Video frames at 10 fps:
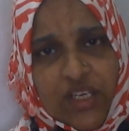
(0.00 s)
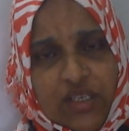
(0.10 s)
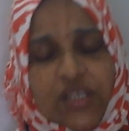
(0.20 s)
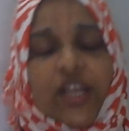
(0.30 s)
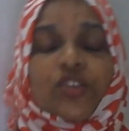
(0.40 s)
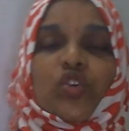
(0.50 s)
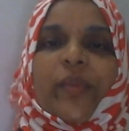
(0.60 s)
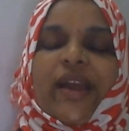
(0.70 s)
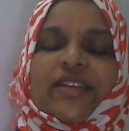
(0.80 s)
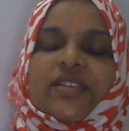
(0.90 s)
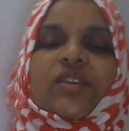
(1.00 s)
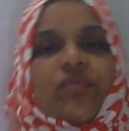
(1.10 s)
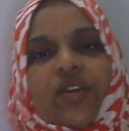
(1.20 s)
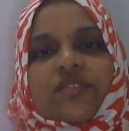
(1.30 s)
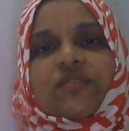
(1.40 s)
electromagnetic
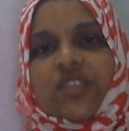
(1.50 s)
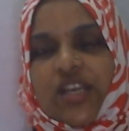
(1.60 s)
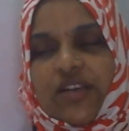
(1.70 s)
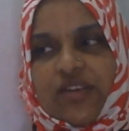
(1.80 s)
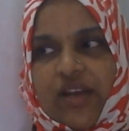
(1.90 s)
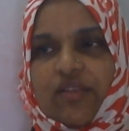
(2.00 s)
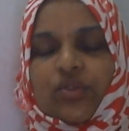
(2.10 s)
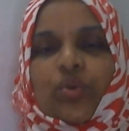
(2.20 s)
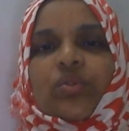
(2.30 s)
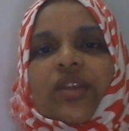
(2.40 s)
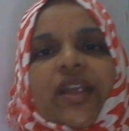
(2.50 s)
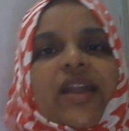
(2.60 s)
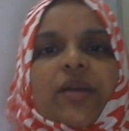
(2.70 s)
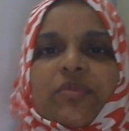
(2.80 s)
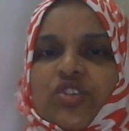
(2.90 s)
waves which can travel through
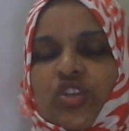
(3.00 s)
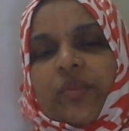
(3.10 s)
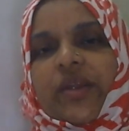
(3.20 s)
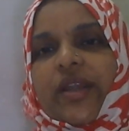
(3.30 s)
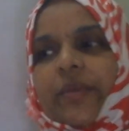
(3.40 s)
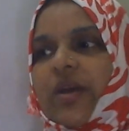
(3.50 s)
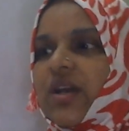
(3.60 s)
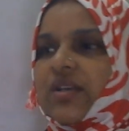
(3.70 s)
three-dimensional medium.